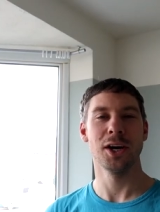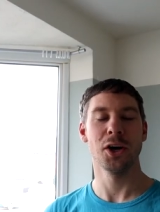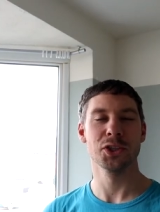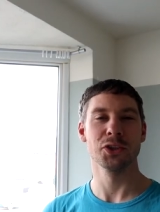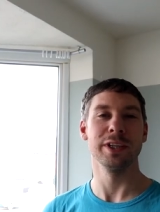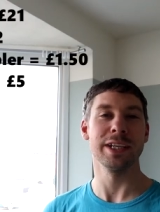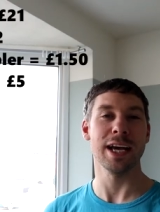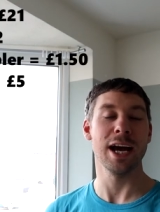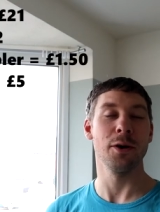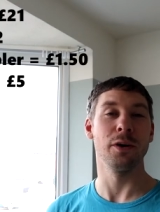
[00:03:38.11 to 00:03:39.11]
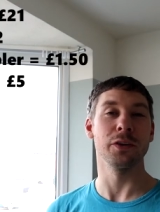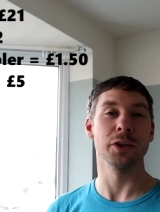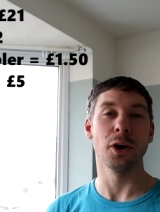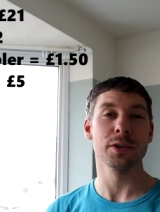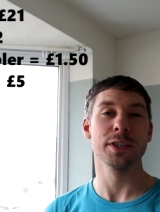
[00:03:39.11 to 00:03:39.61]
On screen now are the
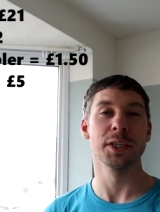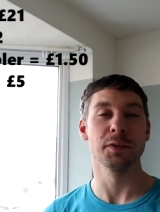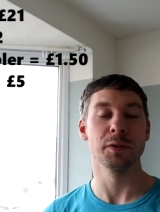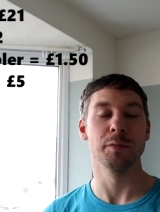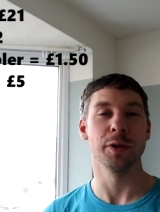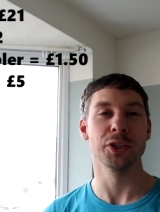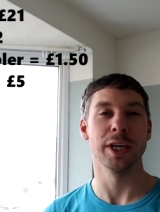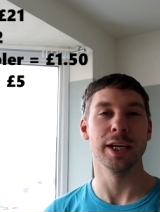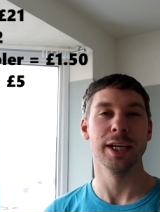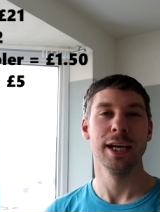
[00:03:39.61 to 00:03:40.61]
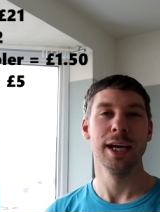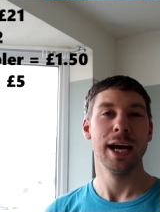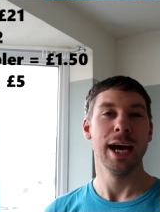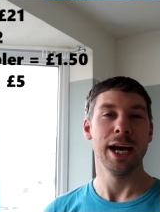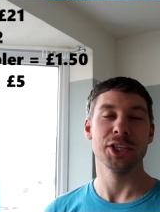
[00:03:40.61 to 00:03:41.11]
costings for the project.
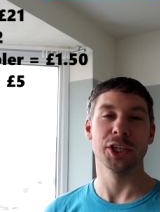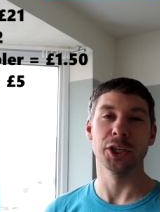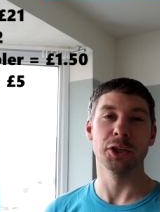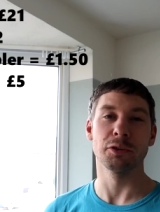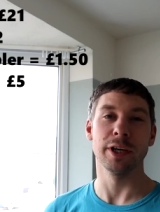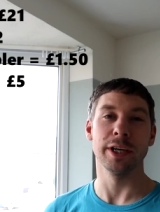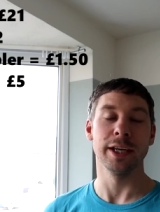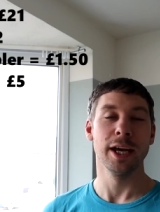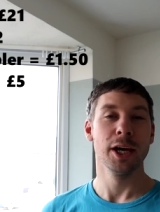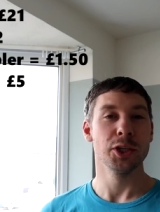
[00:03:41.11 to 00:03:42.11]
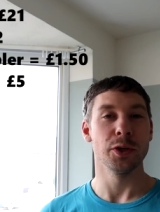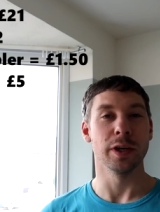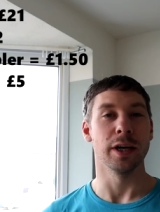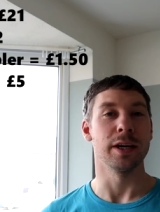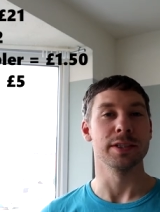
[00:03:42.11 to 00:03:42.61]
As you can agree,
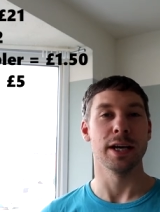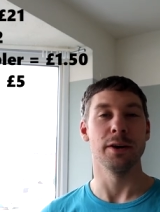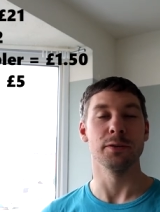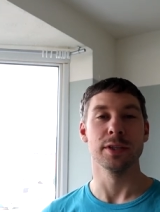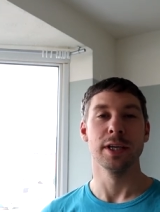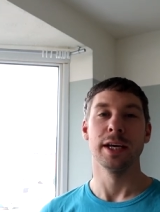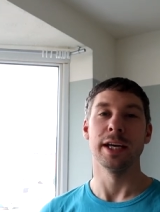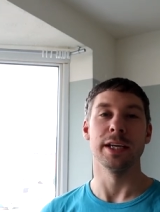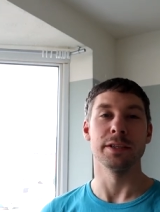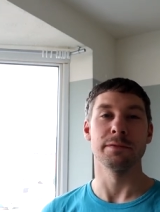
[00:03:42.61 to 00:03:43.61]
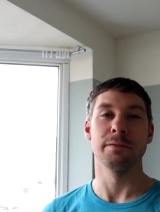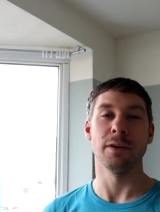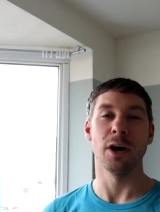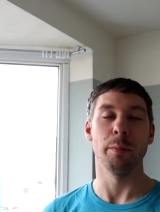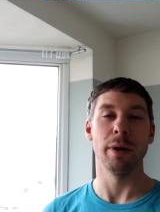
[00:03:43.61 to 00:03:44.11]
doing it ourselves, it is
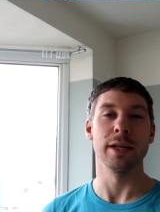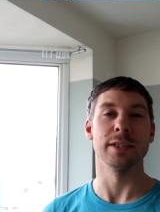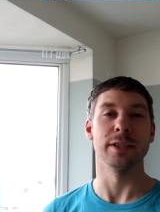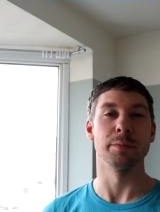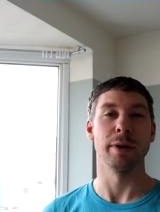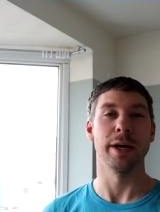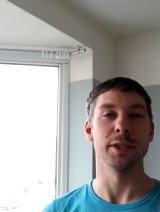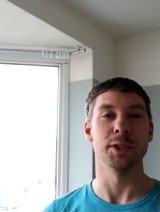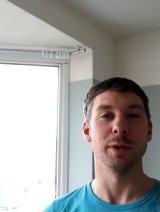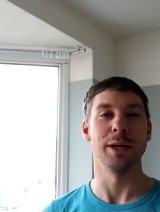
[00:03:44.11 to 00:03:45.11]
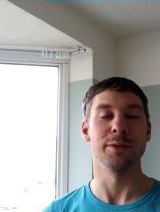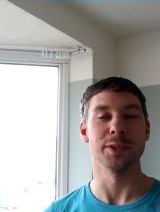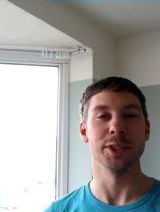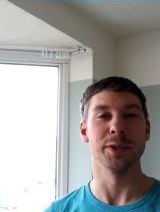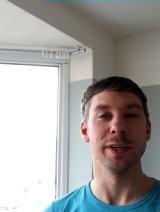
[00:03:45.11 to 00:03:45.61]
far better than paying someone else
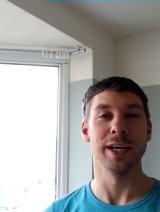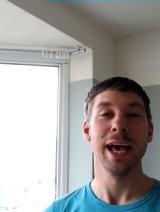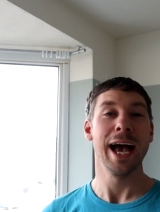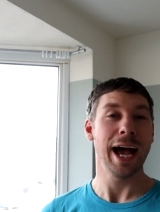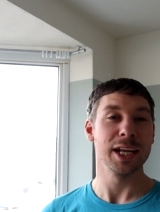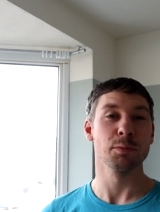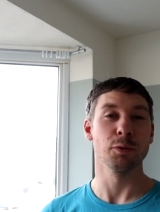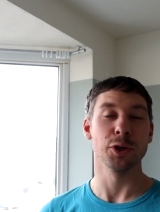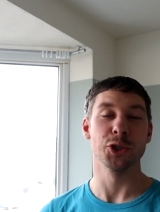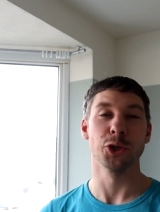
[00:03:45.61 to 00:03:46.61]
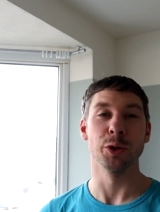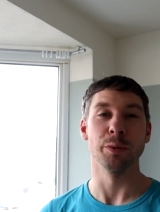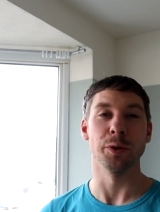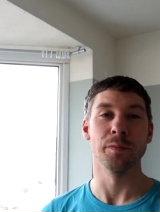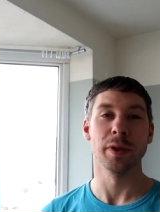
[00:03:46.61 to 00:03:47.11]
to do it, and it's more
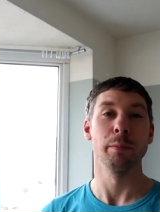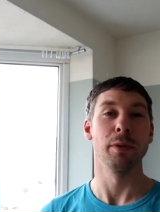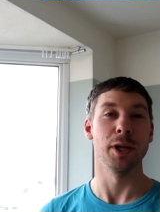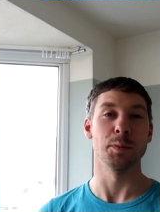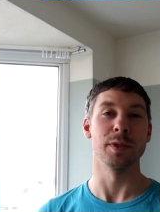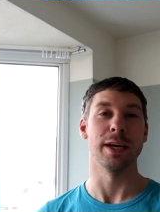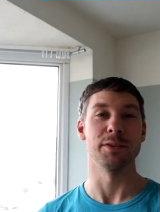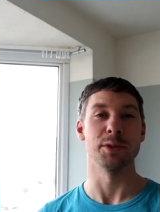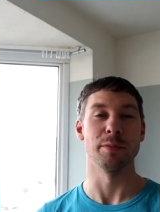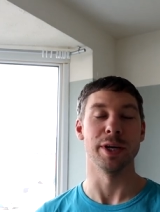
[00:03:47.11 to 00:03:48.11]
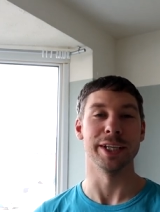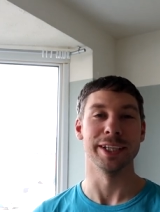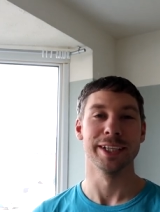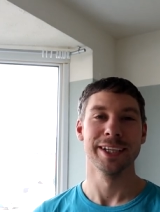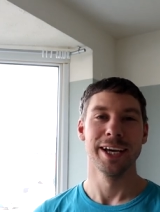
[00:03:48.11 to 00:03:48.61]
enjoyable, plus we save some money.
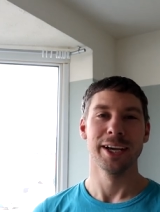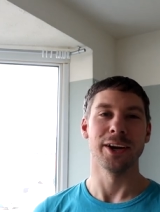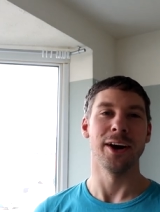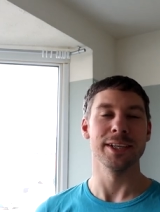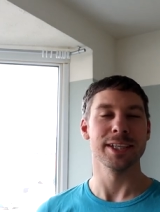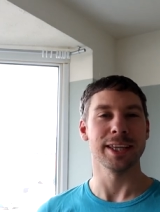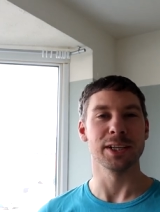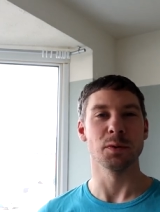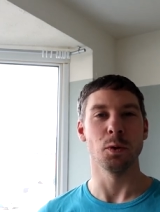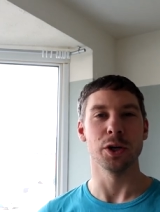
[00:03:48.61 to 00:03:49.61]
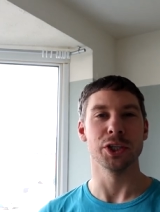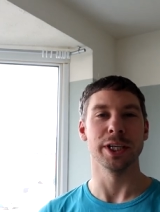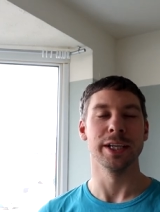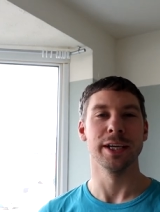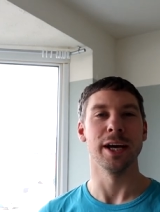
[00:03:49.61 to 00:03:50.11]
Guys, thanks for
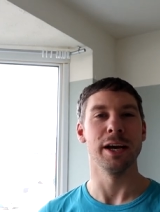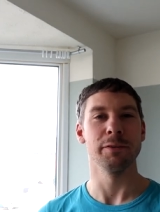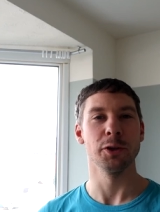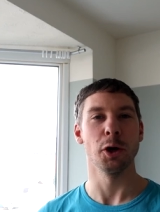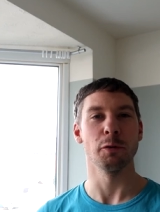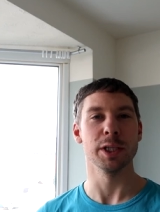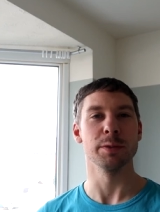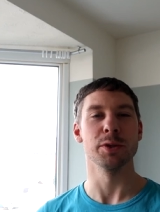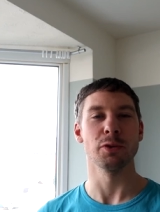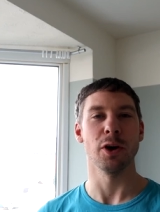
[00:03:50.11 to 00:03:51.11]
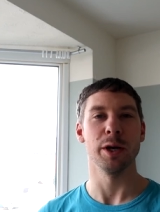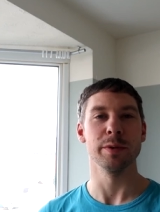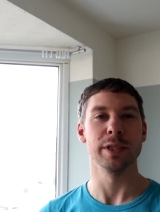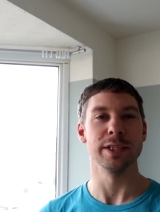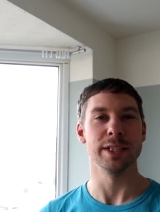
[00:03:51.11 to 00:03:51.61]
watching. If you're not already
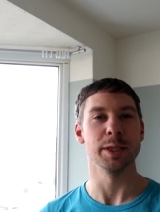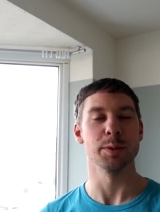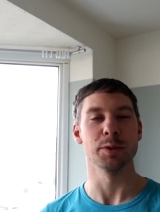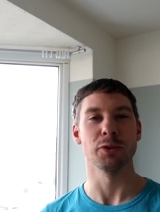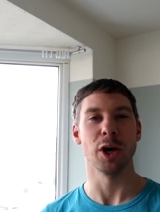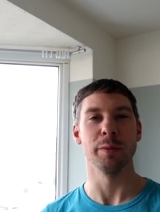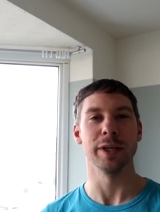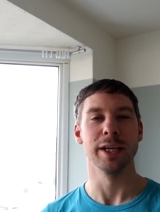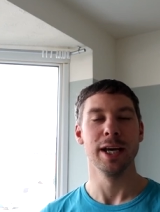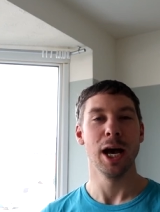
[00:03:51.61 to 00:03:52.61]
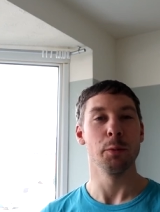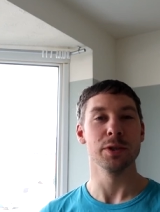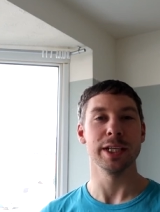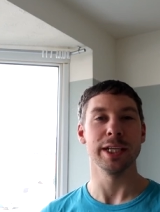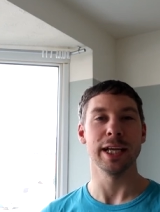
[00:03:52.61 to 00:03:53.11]
subscribed, consider subscribing. We'll
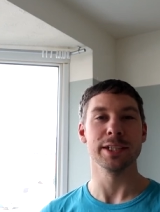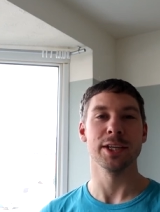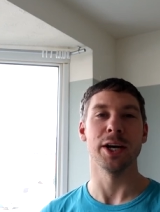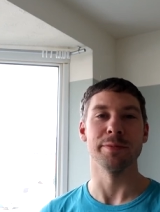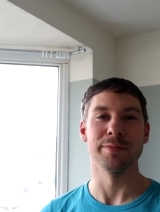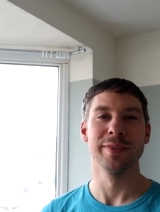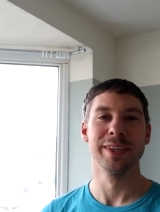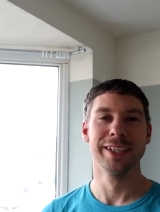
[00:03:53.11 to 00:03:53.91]
see you next time.